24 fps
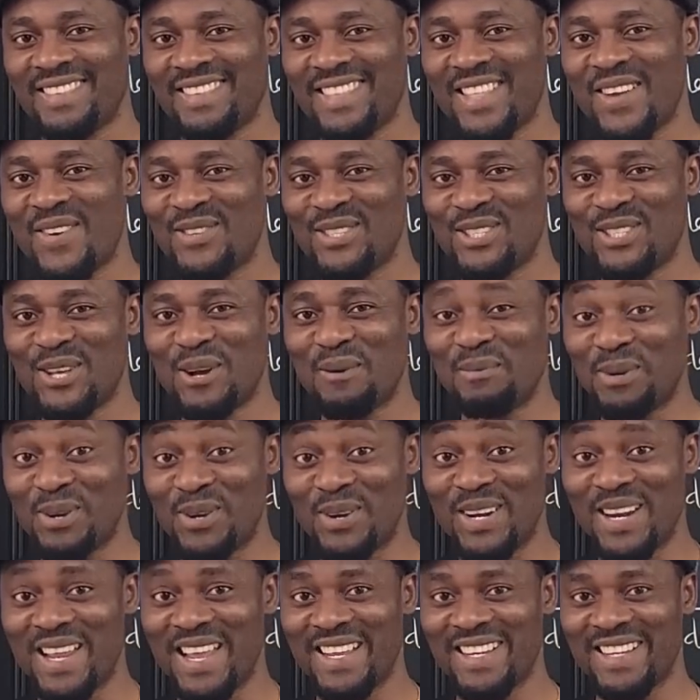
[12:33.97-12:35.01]
Never stop
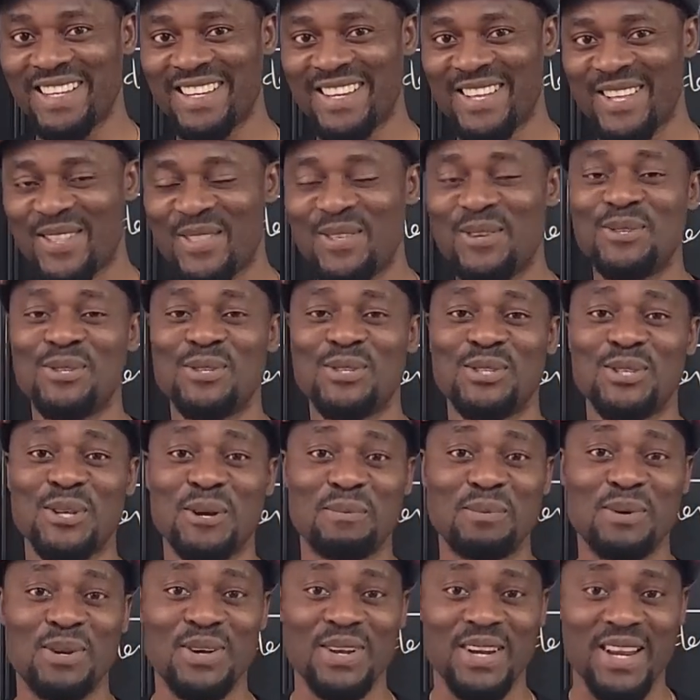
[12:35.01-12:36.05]
learning. Those who
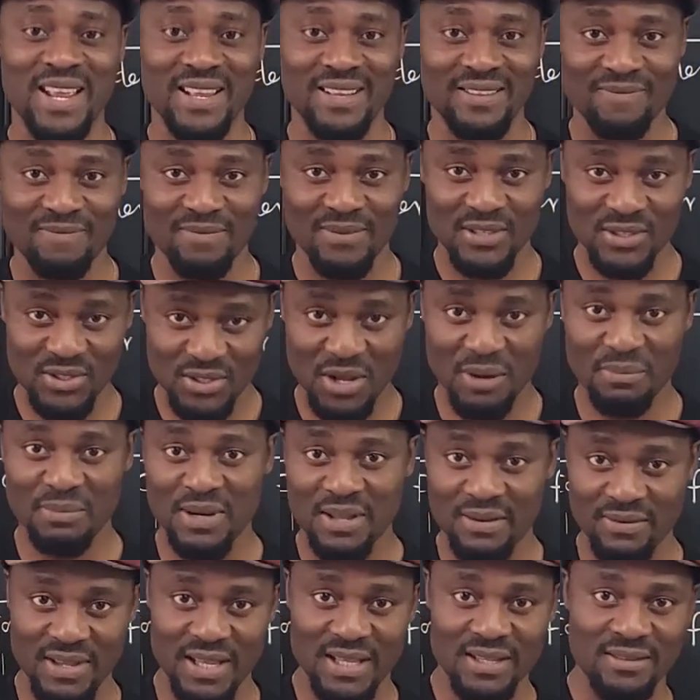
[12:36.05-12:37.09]
stop learning, stop
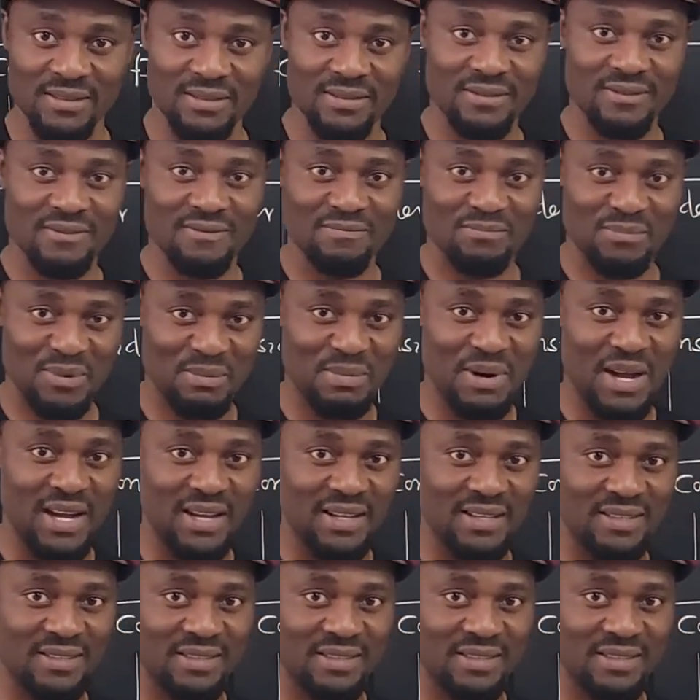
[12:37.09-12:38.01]
living. Bye-bye.